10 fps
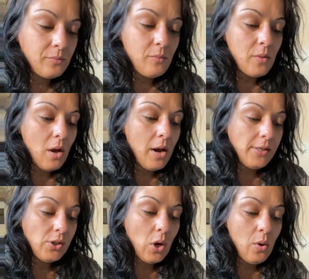All right,
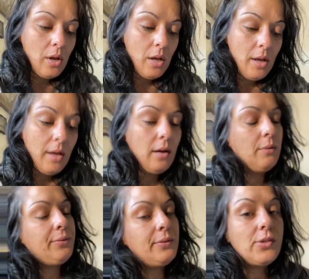so
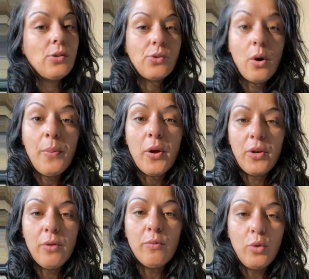Scorpio,
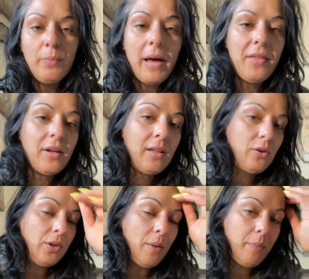you're ruled by the
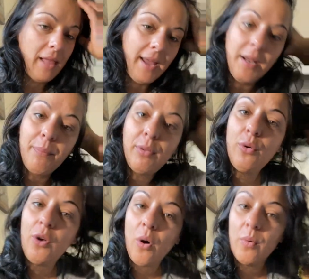planet
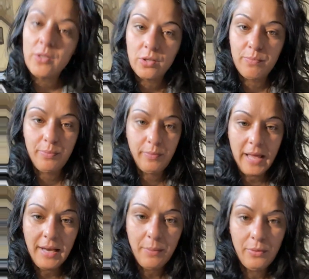Pluto, which is
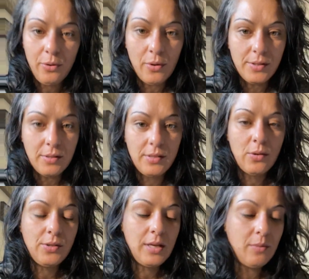planet Pluto is
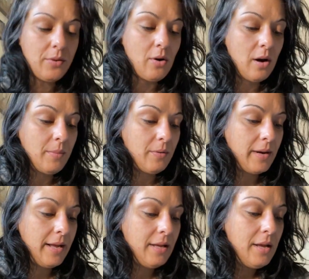associated with karma,
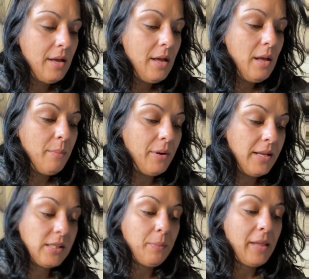right? But it's
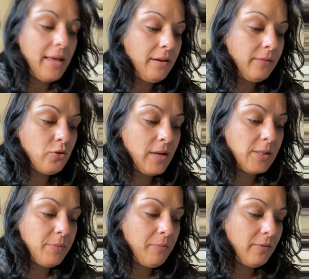the planet of
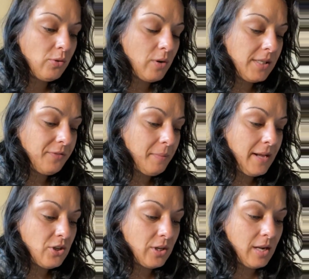
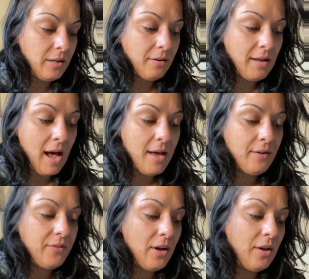transformation and the god of
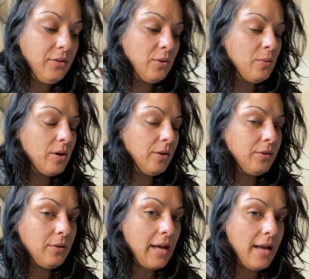the underworld, okay?